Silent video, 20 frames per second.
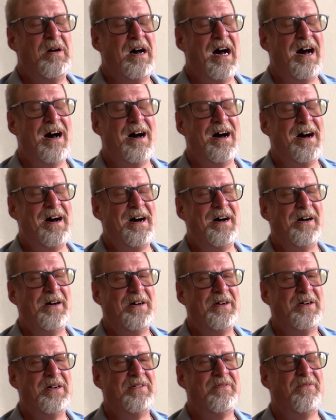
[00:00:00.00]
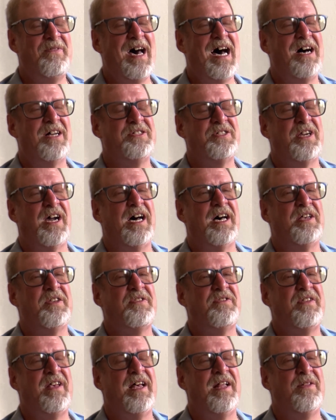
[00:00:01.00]
Val
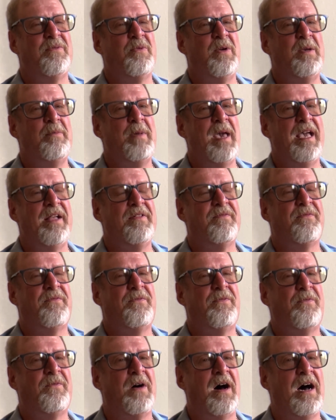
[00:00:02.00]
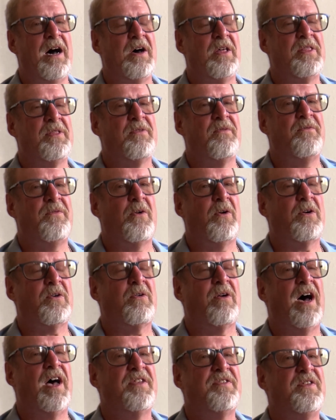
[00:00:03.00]
Giles said, we made 4
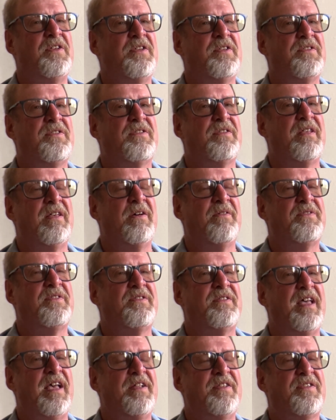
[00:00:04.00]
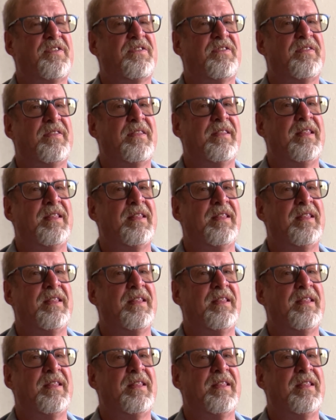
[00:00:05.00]
crossings of states